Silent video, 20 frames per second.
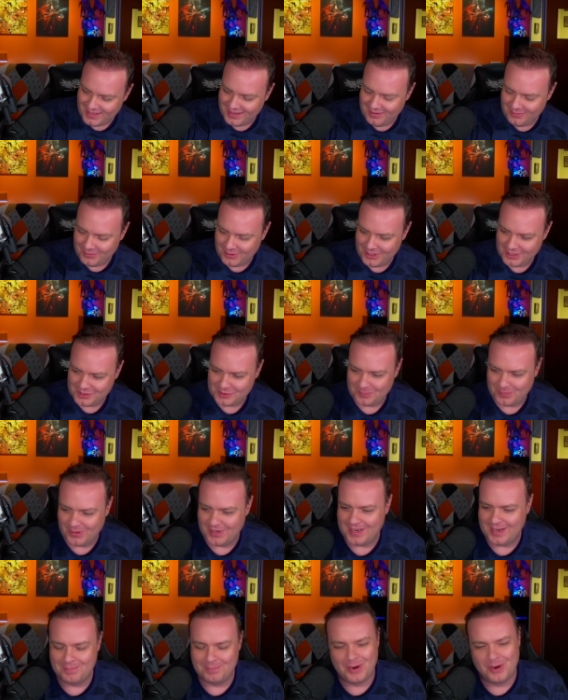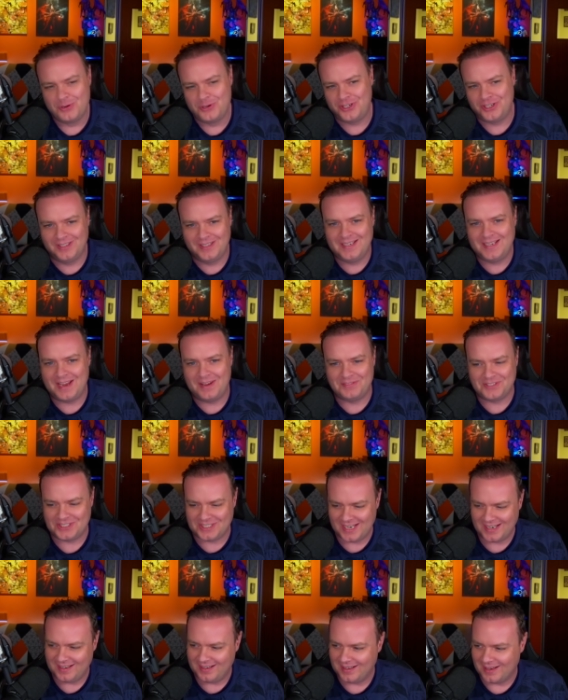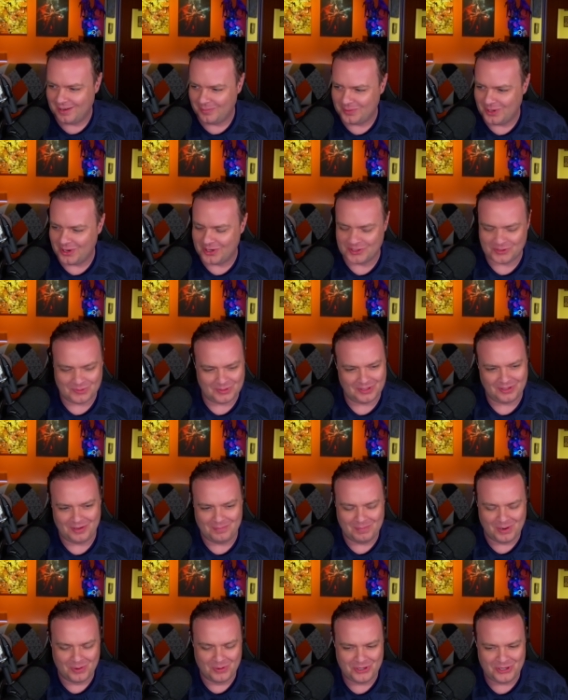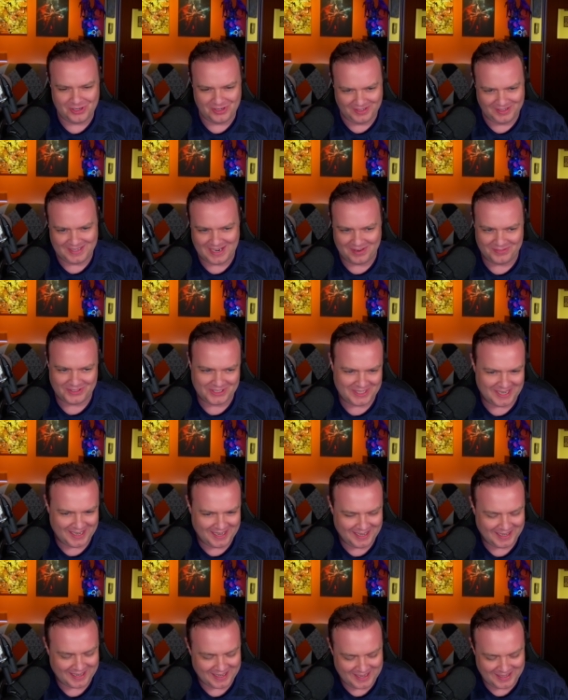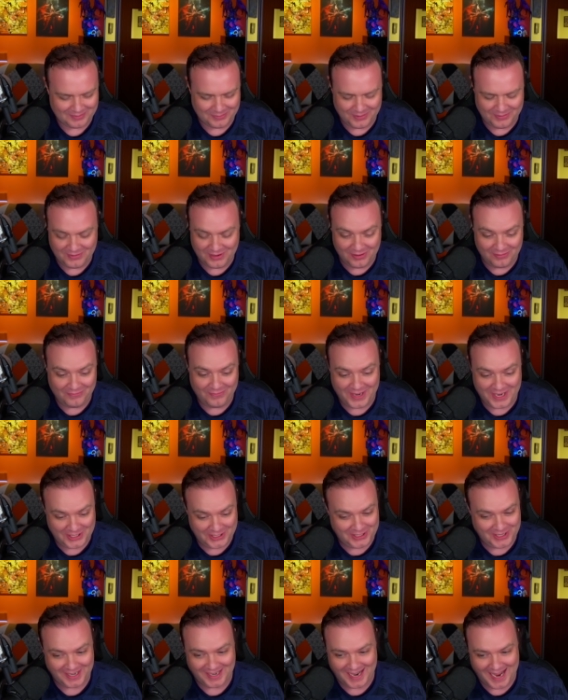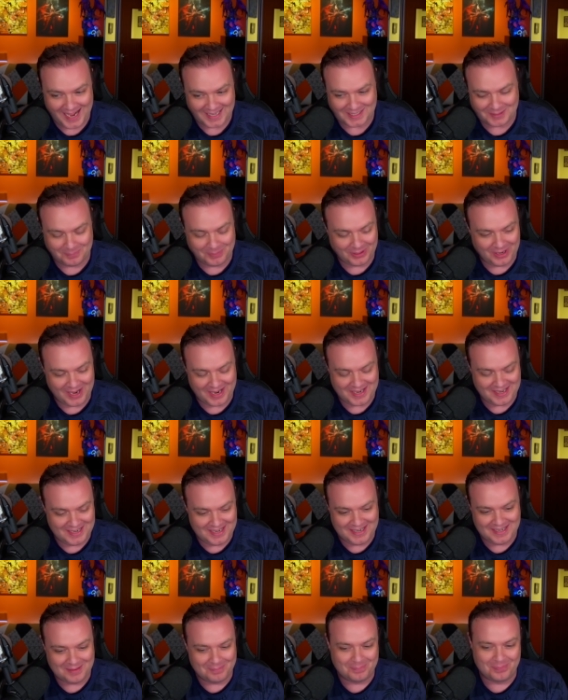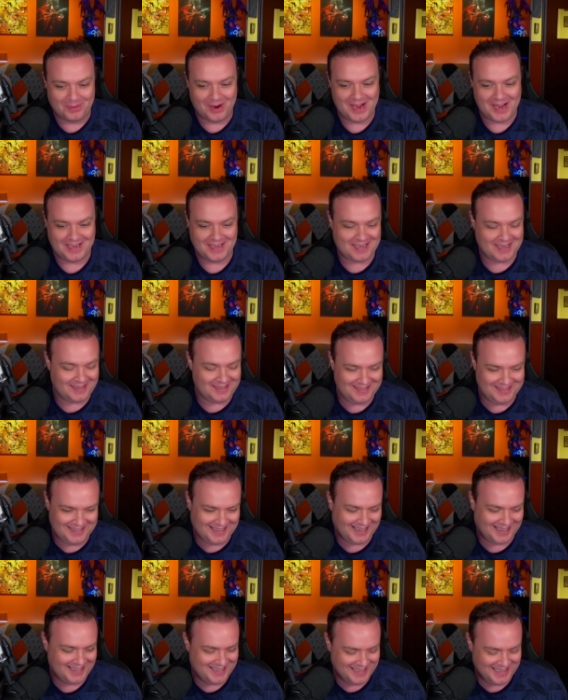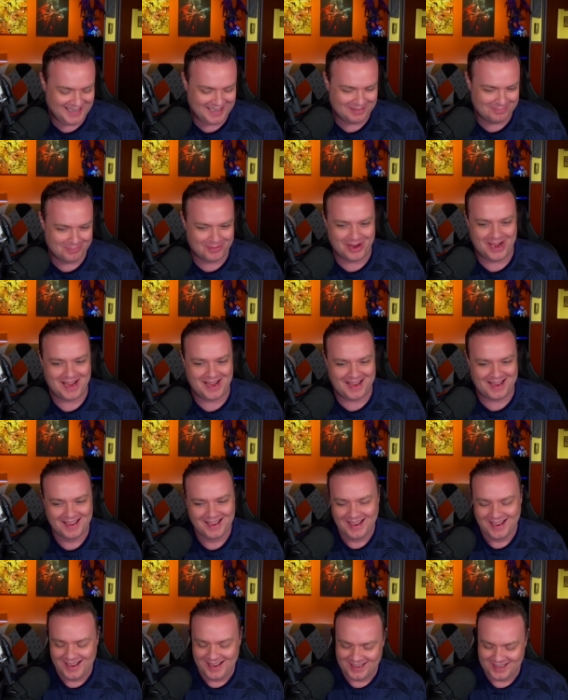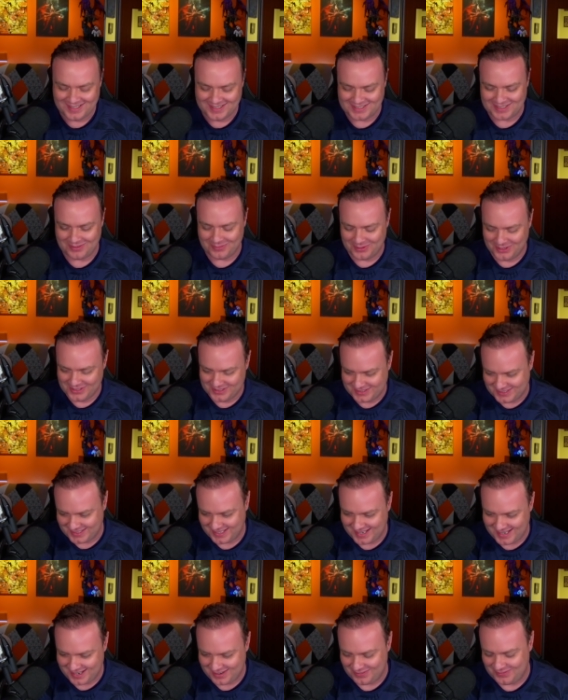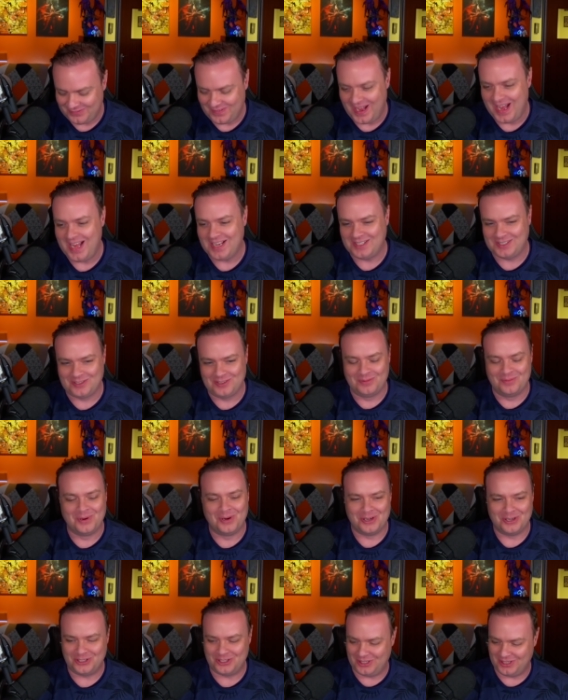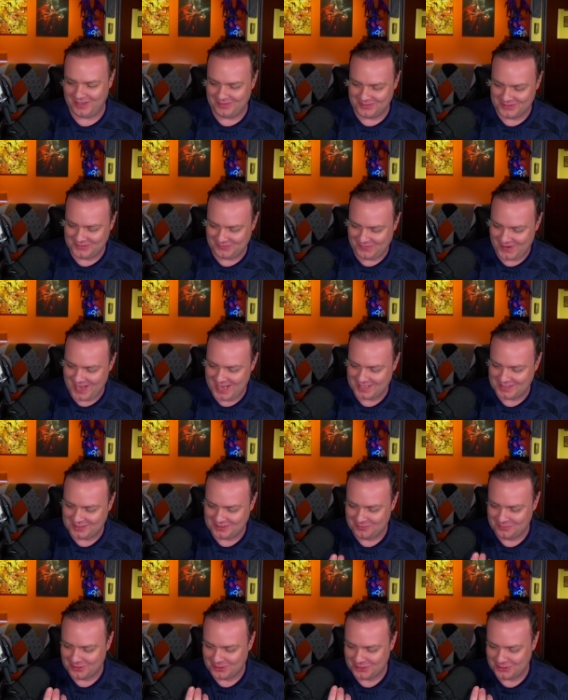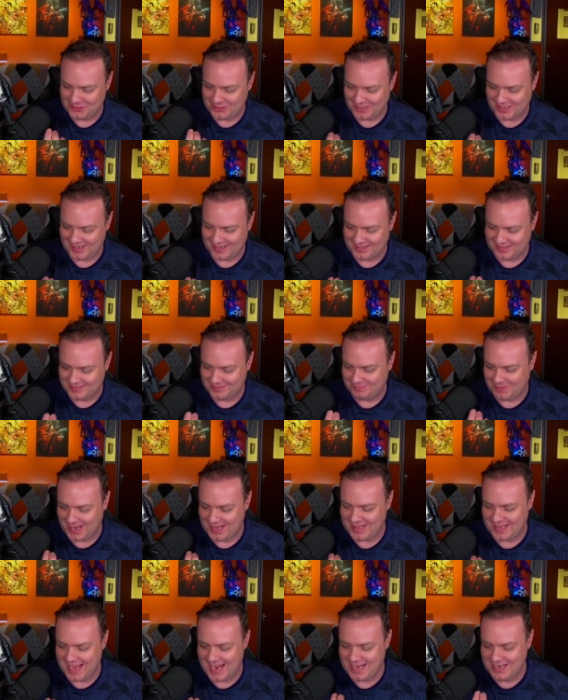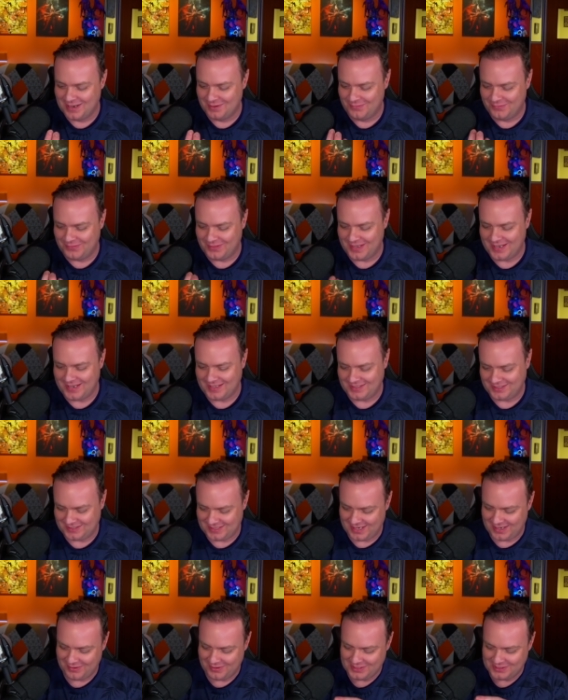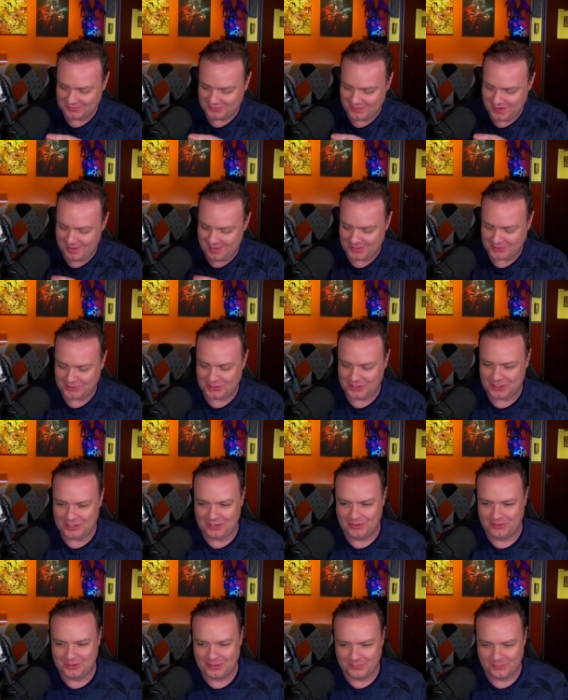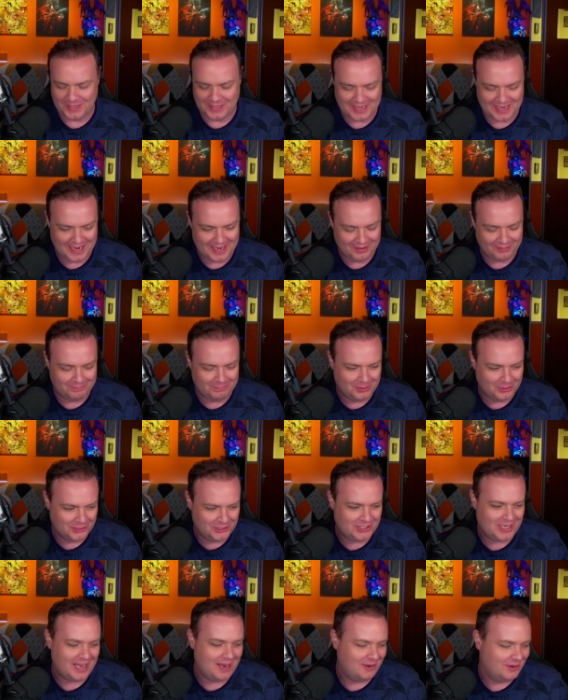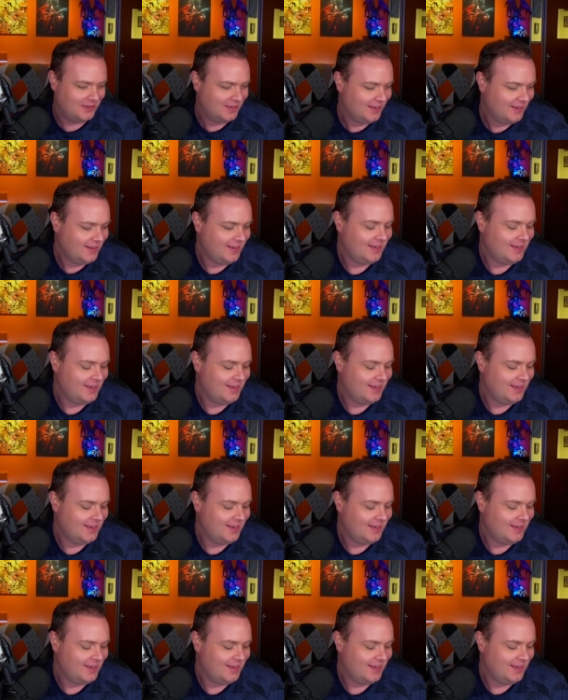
It was pretty emotionally devastating, I'll be honest with you. Emotionally devastating, and we've not finished it yet, but I need a break. I need a break, because it was far too much. It was far too much, and by the end of the series of MSQ that we kind of pushed out,